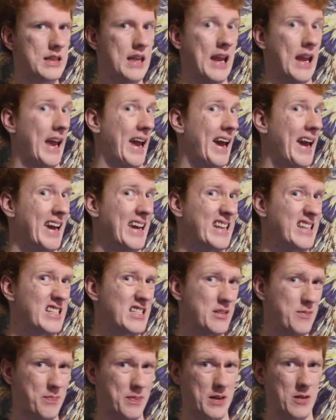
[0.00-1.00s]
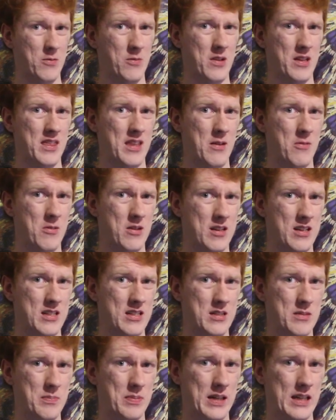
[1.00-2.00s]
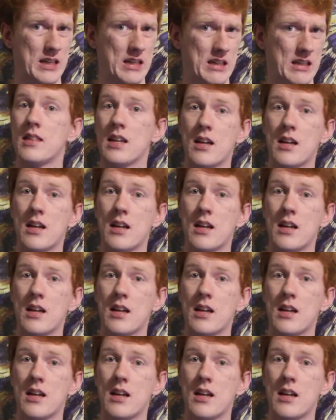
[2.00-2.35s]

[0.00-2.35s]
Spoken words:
they had to be what they wanted to be.